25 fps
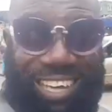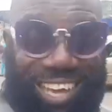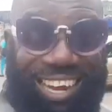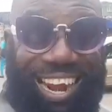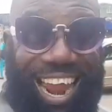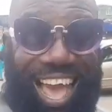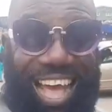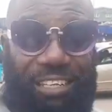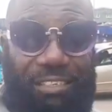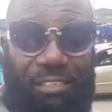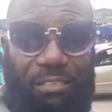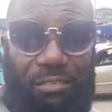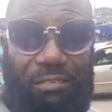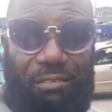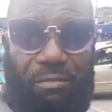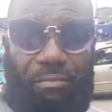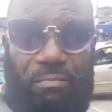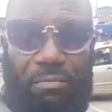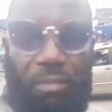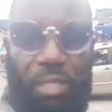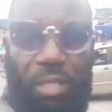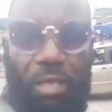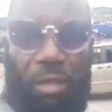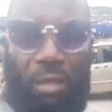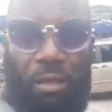killers.
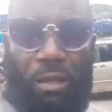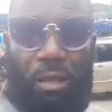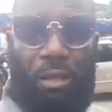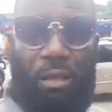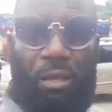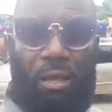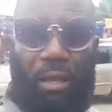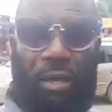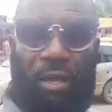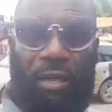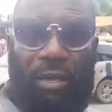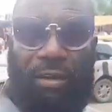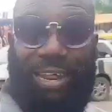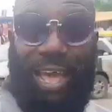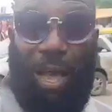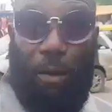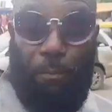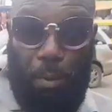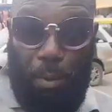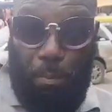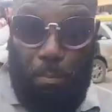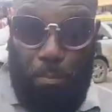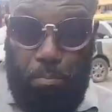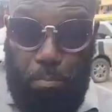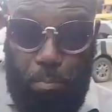They have
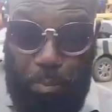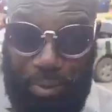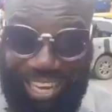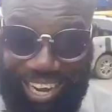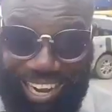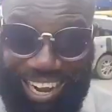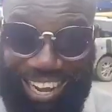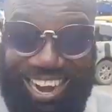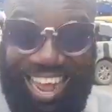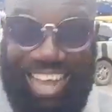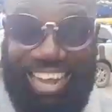been killing